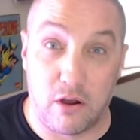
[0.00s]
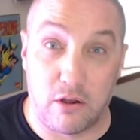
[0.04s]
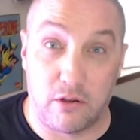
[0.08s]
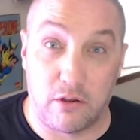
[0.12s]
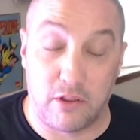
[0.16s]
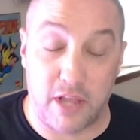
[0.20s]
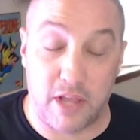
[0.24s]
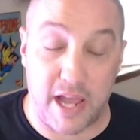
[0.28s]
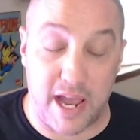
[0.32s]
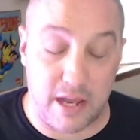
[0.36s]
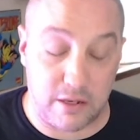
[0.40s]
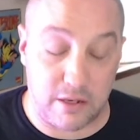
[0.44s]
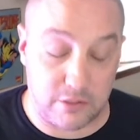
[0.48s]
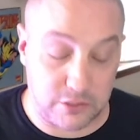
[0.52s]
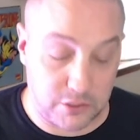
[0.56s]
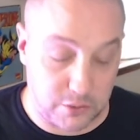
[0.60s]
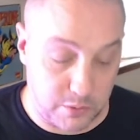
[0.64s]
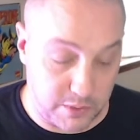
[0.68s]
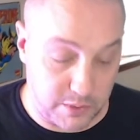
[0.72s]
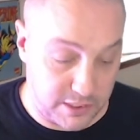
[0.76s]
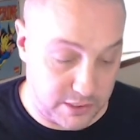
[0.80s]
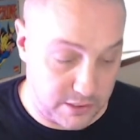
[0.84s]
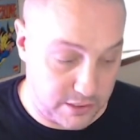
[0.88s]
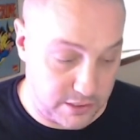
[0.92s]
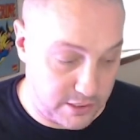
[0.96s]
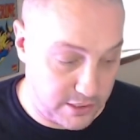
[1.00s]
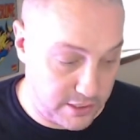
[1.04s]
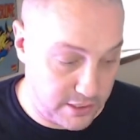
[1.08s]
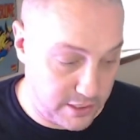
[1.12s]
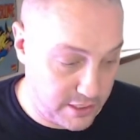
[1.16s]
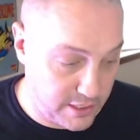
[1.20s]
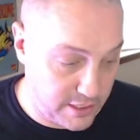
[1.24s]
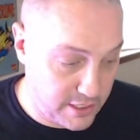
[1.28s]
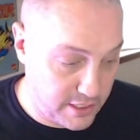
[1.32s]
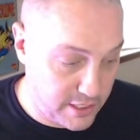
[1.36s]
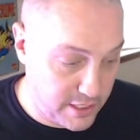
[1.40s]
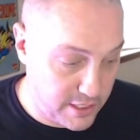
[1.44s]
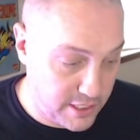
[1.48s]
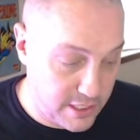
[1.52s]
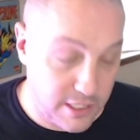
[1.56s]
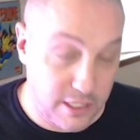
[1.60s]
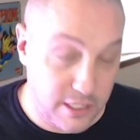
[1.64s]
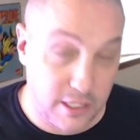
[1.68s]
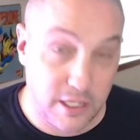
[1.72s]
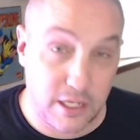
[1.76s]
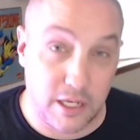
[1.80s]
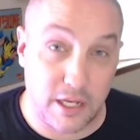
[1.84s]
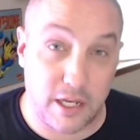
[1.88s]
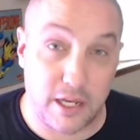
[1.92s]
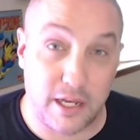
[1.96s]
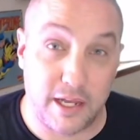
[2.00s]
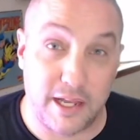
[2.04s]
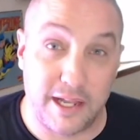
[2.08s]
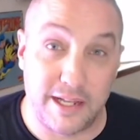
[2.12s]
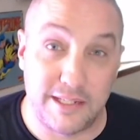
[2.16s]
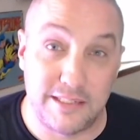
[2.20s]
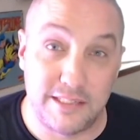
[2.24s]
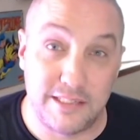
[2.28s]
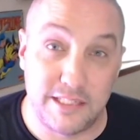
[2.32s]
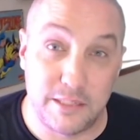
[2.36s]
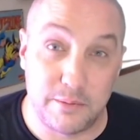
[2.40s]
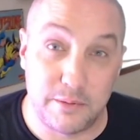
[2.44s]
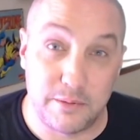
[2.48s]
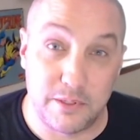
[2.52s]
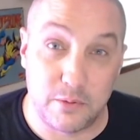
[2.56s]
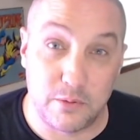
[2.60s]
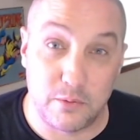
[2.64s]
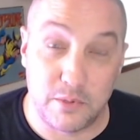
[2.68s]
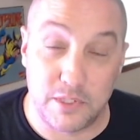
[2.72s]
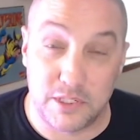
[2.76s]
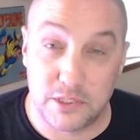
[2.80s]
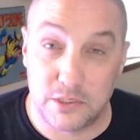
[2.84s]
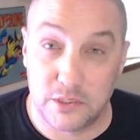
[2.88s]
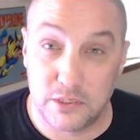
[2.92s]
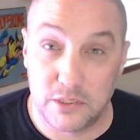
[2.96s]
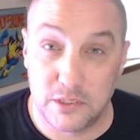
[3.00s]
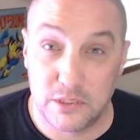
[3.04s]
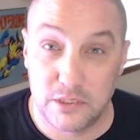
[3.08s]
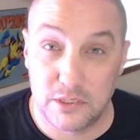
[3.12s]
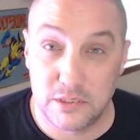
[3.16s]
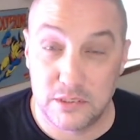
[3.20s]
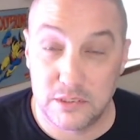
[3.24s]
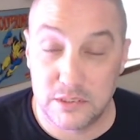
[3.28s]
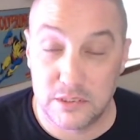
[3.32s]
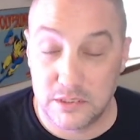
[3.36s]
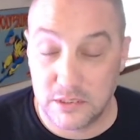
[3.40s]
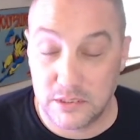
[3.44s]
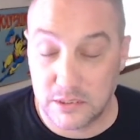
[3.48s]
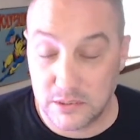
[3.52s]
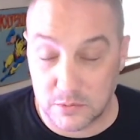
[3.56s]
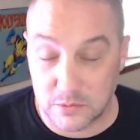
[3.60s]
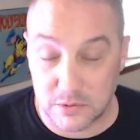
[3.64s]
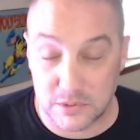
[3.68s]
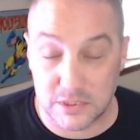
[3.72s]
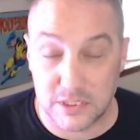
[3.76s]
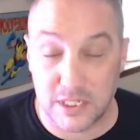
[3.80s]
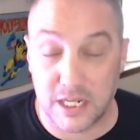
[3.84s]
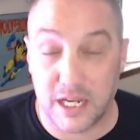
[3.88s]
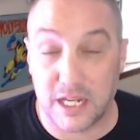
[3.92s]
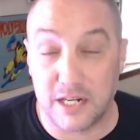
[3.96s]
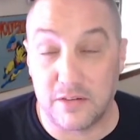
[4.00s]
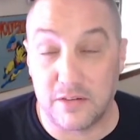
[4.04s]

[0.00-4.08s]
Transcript: the Auschwitz exhibit, which was kind of a